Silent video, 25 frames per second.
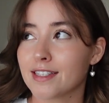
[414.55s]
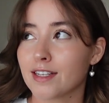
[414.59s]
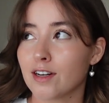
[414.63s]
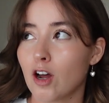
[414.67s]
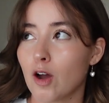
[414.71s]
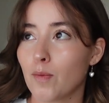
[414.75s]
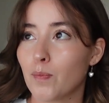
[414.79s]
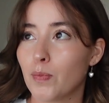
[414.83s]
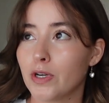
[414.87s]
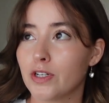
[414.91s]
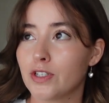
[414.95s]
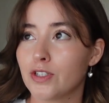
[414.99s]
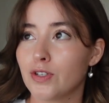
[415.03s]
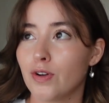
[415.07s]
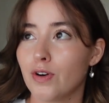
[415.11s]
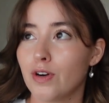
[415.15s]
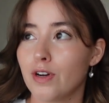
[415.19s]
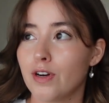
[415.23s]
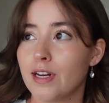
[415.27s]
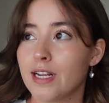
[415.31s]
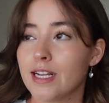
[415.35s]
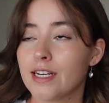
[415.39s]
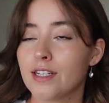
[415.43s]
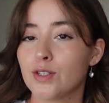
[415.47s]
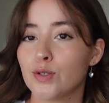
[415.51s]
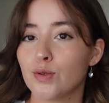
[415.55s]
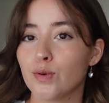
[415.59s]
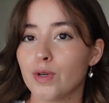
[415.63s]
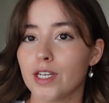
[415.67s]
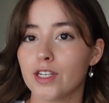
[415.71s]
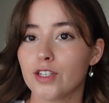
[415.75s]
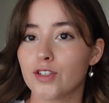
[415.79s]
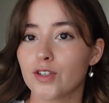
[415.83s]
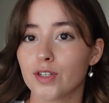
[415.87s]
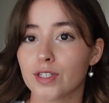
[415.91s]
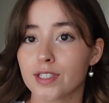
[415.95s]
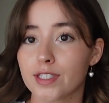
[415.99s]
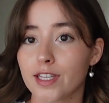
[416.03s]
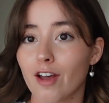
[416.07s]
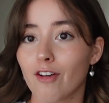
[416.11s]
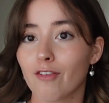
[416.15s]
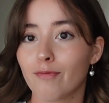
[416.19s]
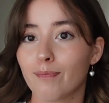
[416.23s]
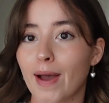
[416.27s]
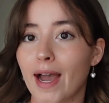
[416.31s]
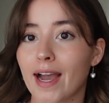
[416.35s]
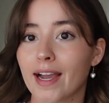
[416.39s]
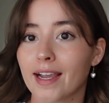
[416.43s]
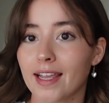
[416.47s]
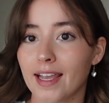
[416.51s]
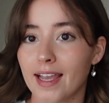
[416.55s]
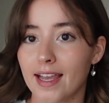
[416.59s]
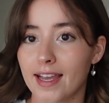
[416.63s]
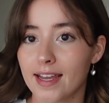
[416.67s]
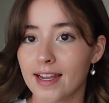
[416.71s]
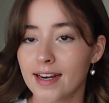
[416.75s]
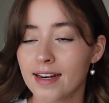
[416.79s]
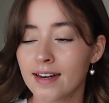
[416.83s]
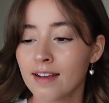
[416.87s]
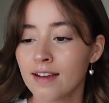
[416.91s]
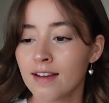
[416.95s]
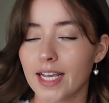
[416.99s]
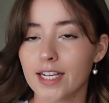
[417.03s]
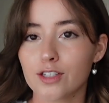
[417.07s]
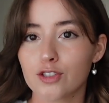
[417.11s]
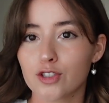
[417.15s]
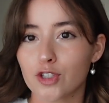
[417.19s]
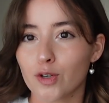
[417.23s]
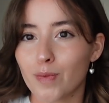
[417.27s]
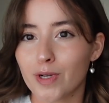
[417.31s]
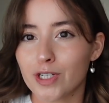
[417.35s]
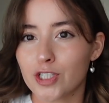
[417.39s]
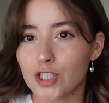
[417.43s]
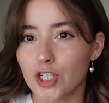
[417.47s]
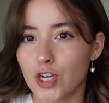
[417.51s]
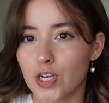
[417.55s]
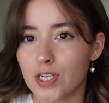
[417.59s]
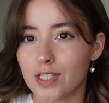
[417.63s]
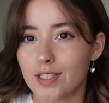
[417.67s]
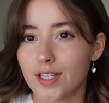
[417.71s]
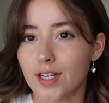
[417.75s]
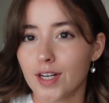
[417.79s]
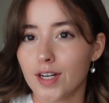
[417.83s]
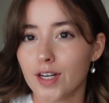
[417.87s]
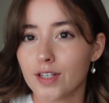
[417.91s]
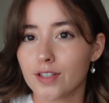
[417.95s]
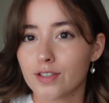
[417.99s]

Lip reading: an opportunity to ease yourself back in is so much easier.